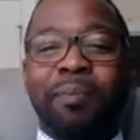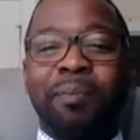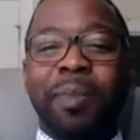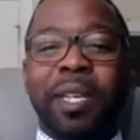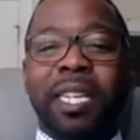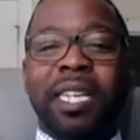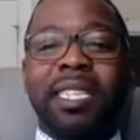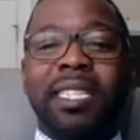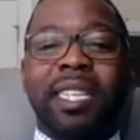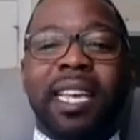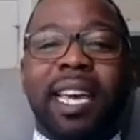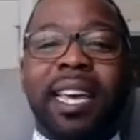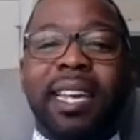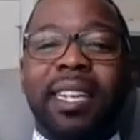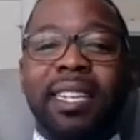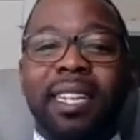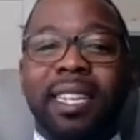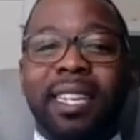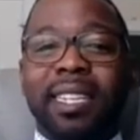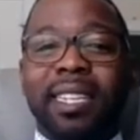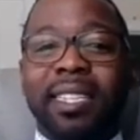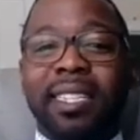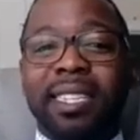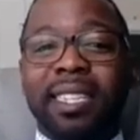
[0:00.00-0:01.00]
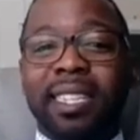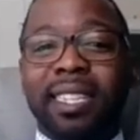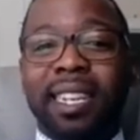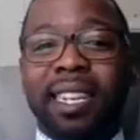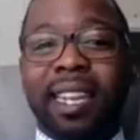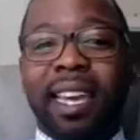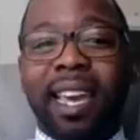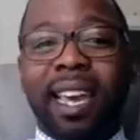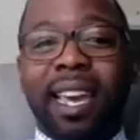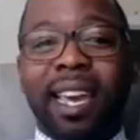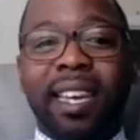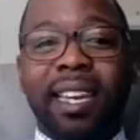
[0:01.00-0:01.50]
Because at the end of the
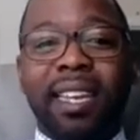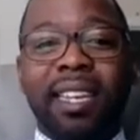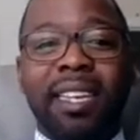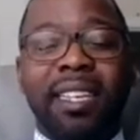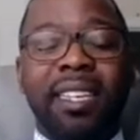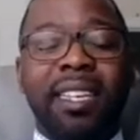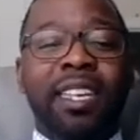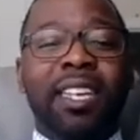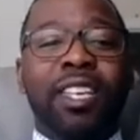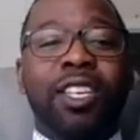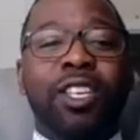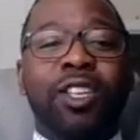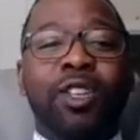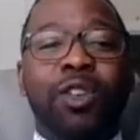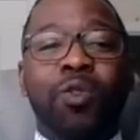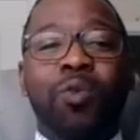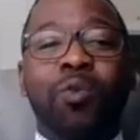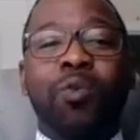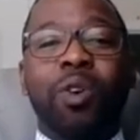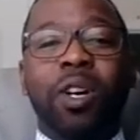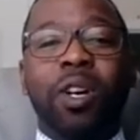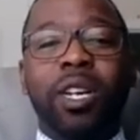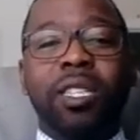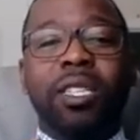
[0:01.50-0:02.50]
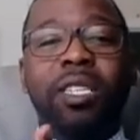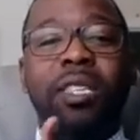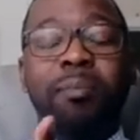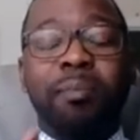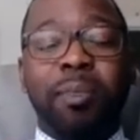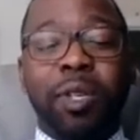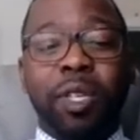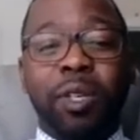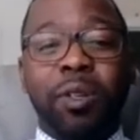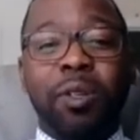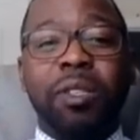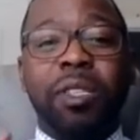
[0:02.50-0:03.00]
day, you want to
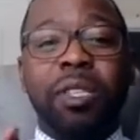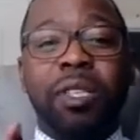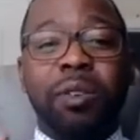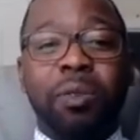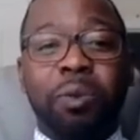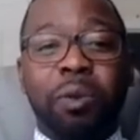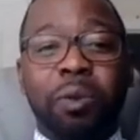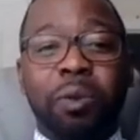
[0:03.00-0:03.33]
build an